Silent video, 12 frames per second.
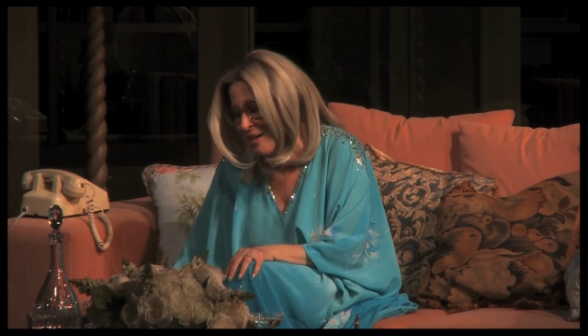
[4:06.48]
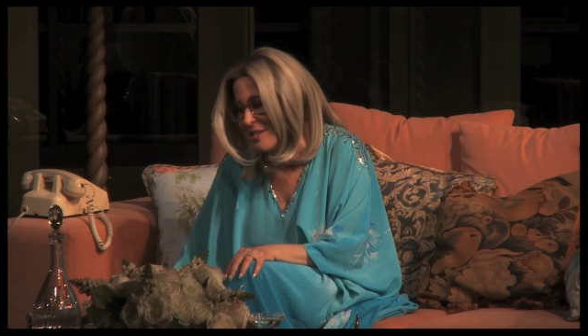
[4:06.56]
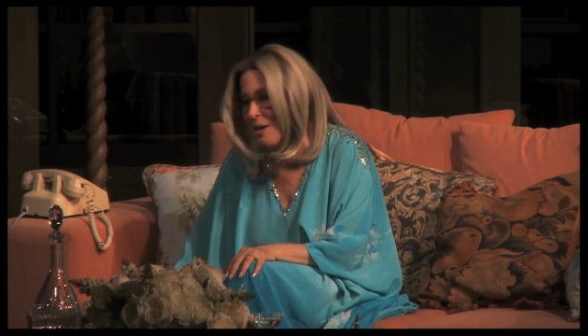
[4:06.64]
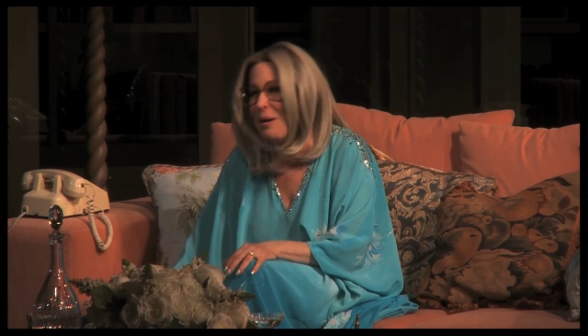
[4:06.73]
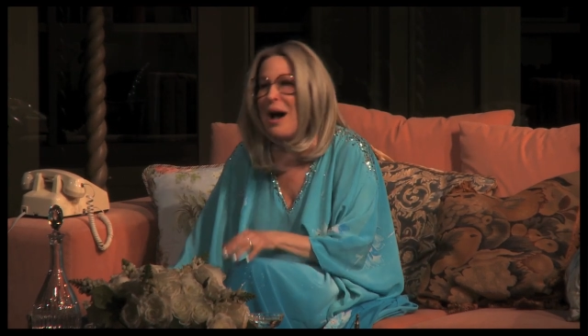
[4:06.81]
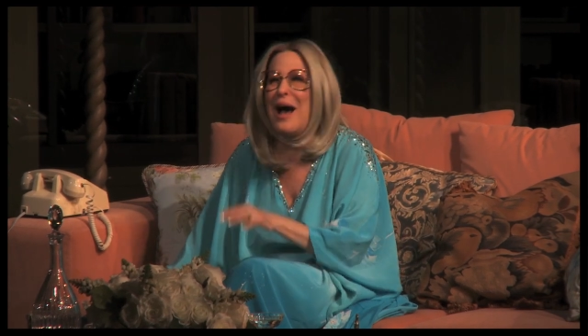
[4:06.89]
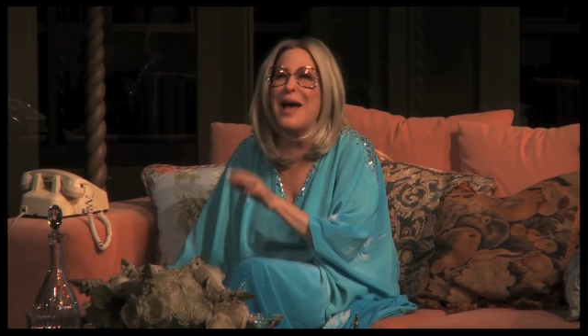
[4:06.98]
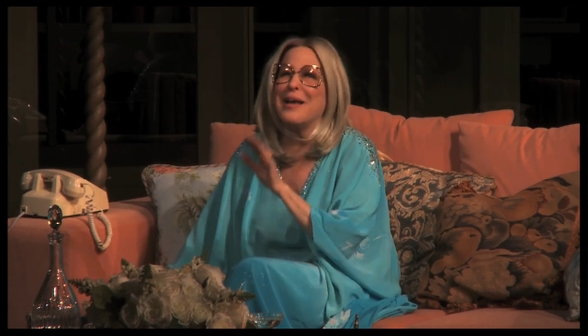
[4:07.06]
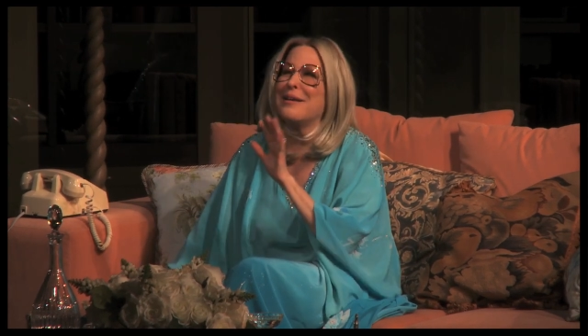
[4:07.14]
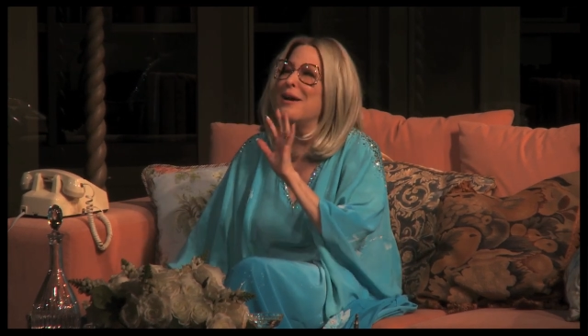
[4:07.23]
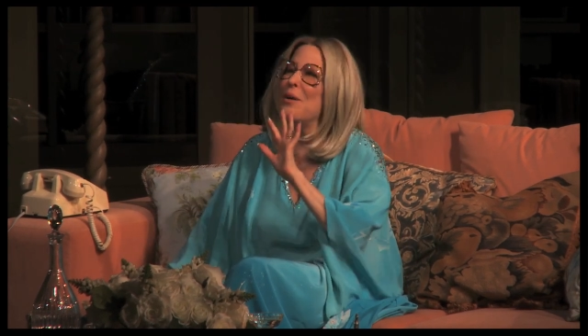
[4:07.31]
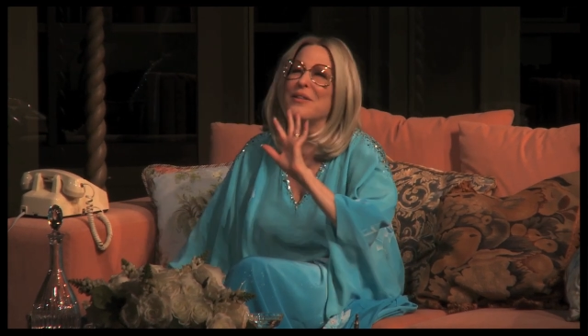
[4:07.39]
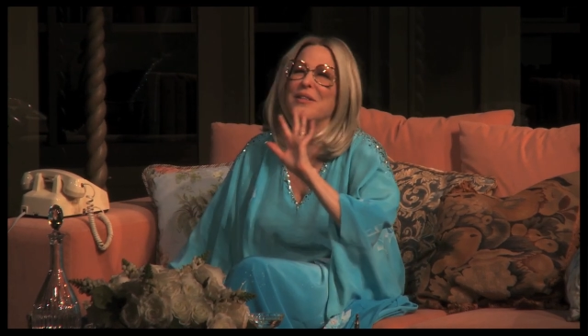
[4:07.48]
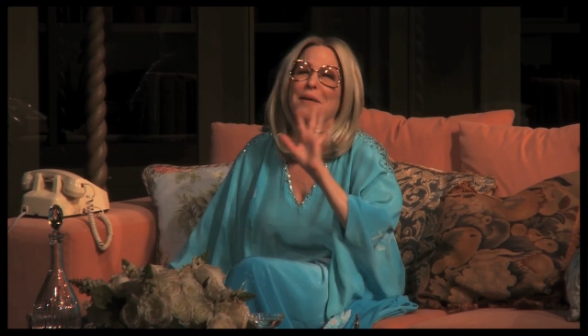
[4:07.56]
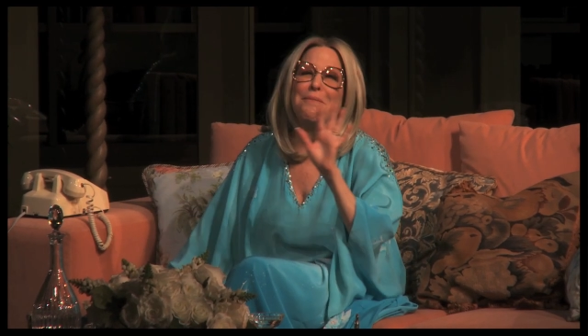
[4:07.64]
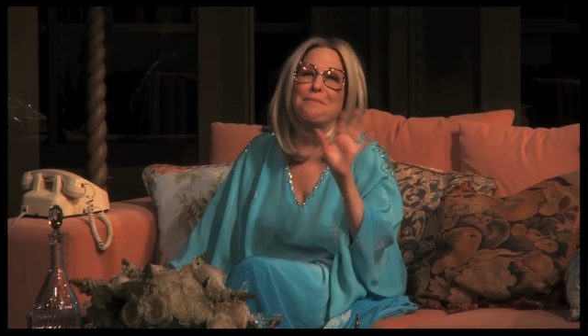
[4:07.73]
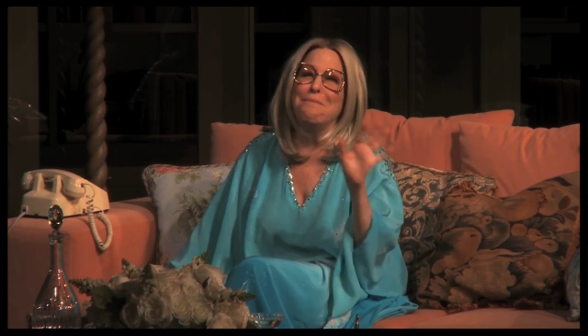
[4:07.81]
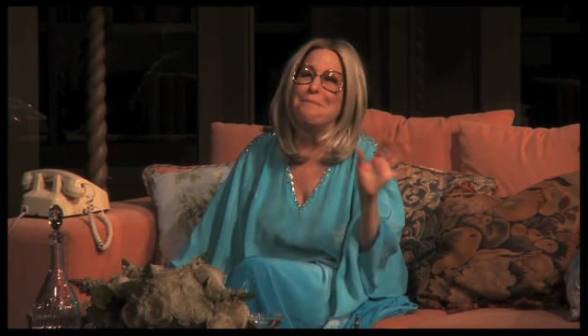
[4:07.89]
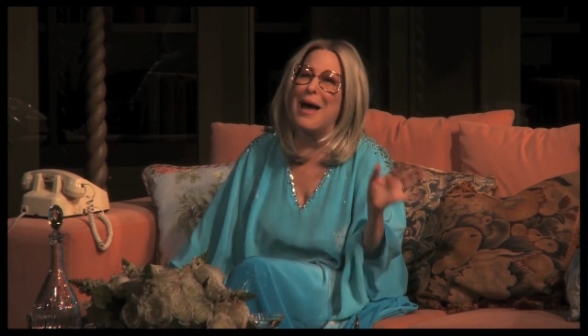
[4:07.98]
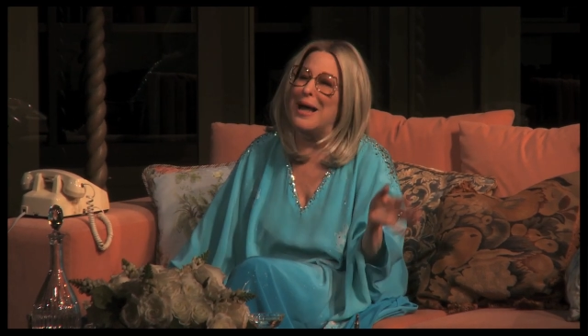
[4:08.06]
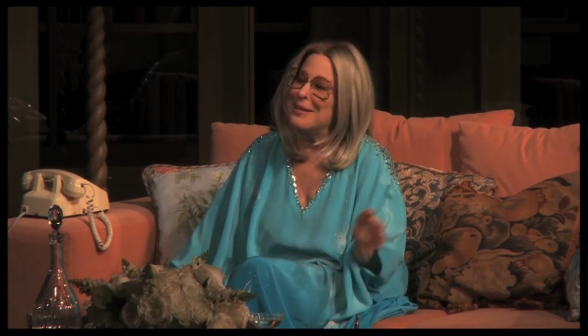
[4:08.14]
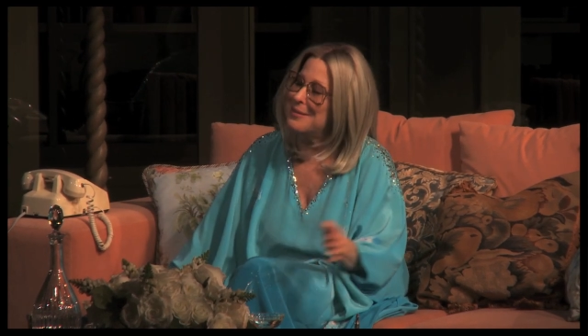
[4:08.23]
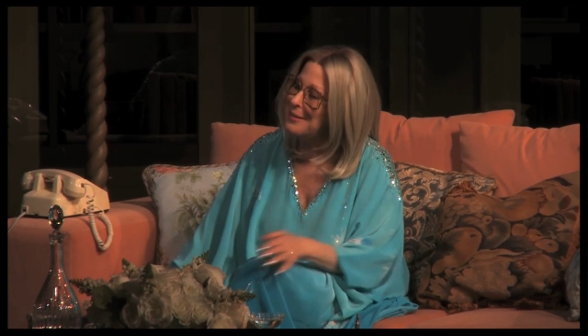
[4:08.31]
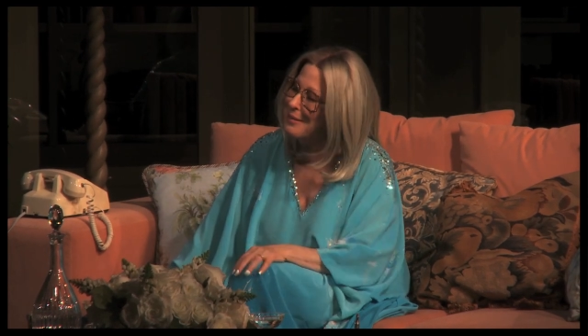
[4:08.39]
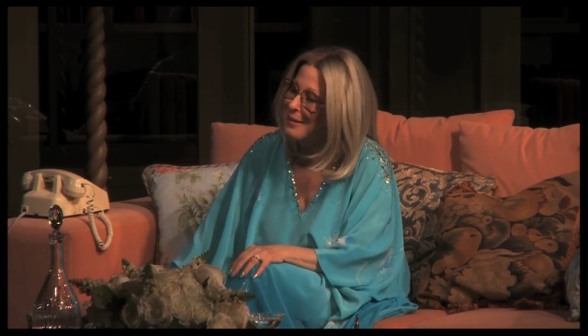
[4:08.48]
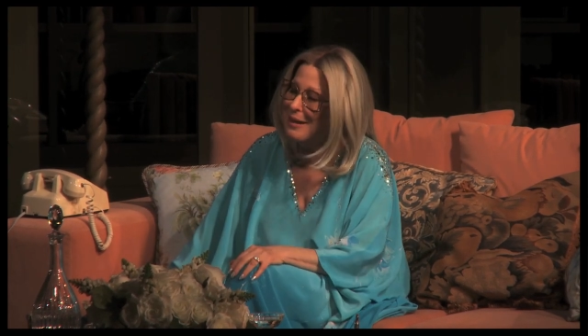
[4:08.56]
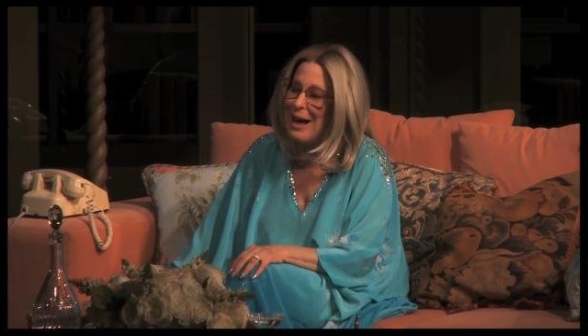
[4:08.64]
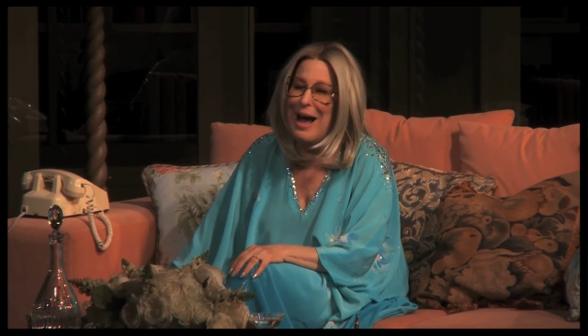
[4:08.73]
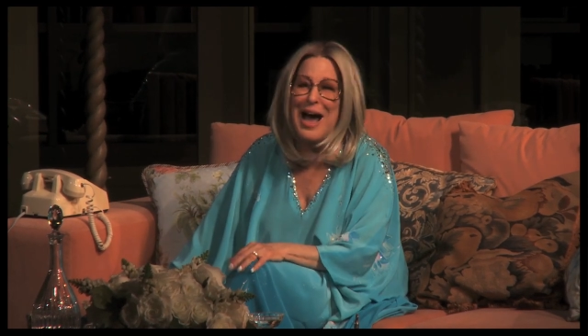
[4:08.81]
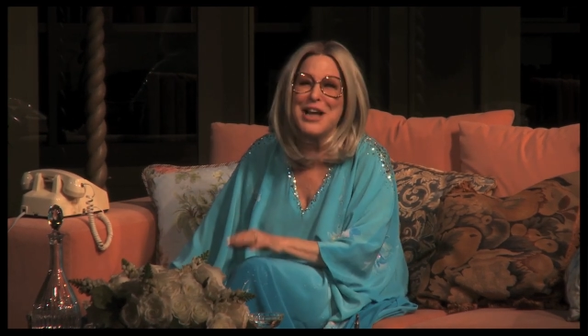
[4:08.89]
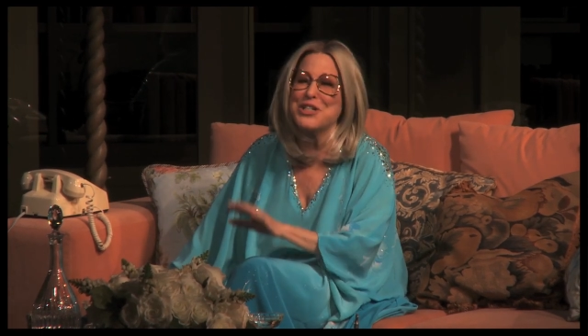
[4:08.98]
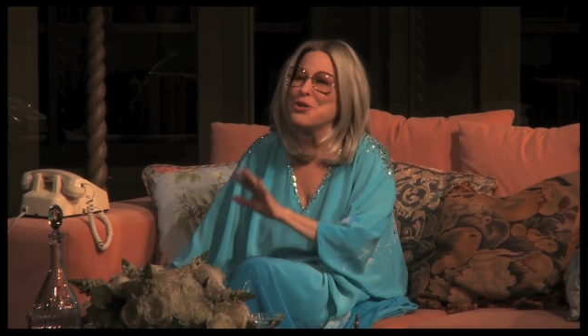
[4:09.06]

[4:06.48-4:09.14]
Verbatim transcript: So I go to the Met. I